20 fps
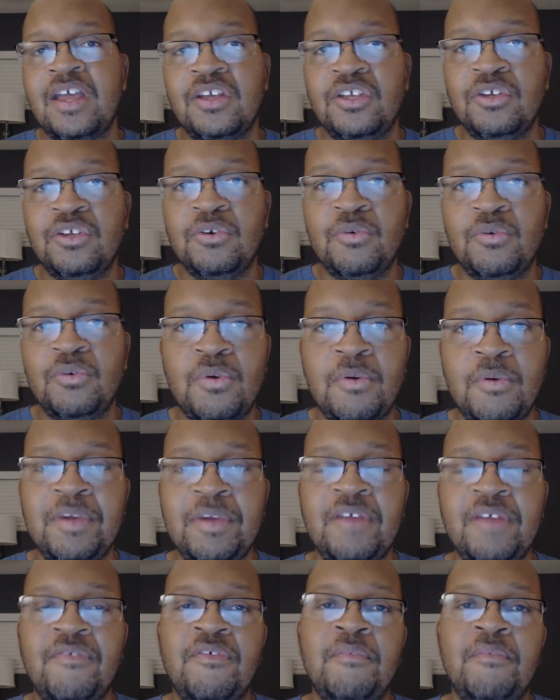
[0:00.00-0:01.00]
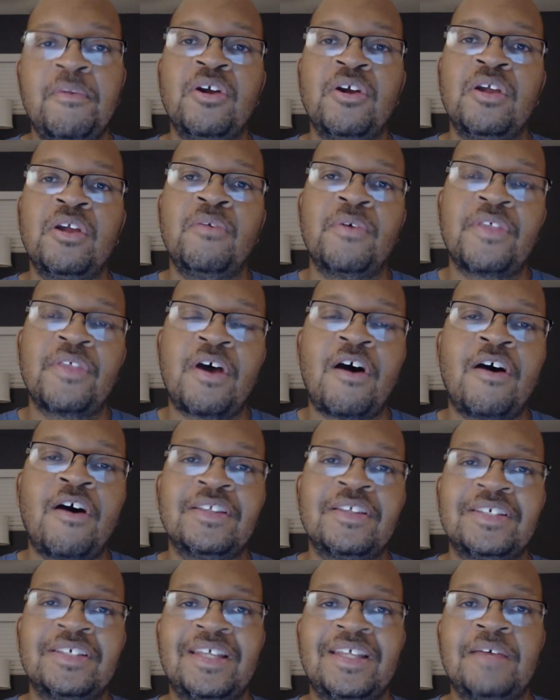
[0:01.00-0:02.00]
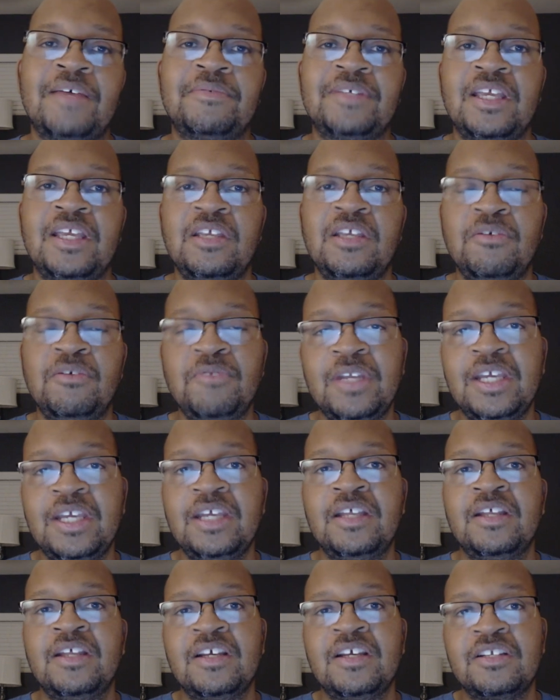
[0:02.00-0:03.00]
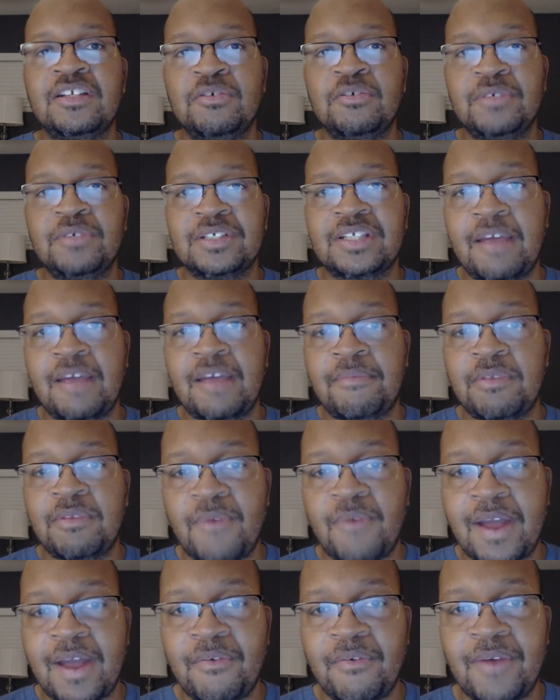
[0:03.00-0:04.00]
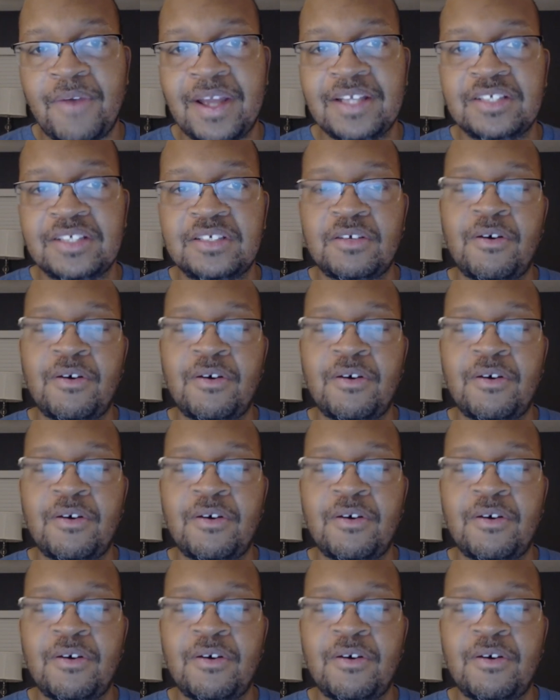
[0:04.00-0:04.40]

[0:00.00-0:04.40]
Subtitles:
you will be familiar with all the steps that you need to escape the rat race.